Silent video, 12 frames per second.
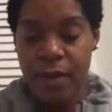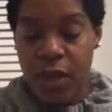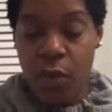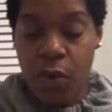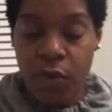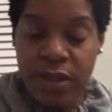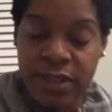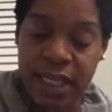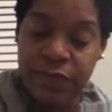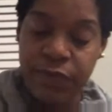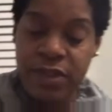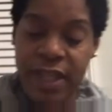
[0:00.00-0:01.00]
You want to assess
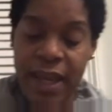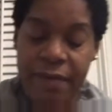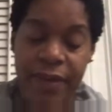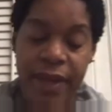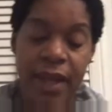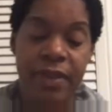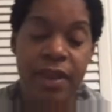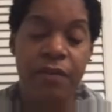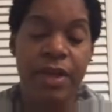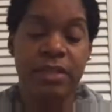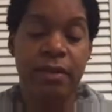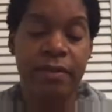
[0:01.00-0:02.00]
for safety, the
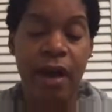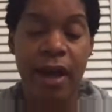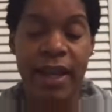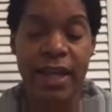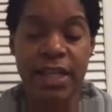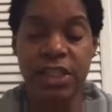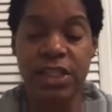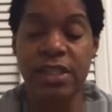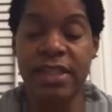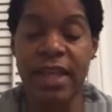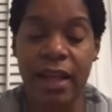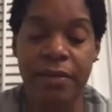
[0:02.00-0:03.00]
risk of violence to
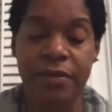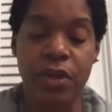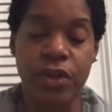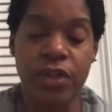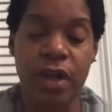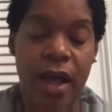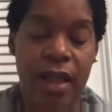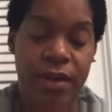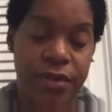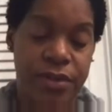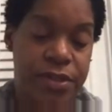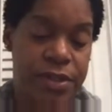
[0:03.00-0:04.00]
selves or to
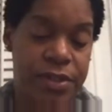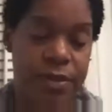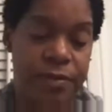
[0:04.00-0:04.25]
others.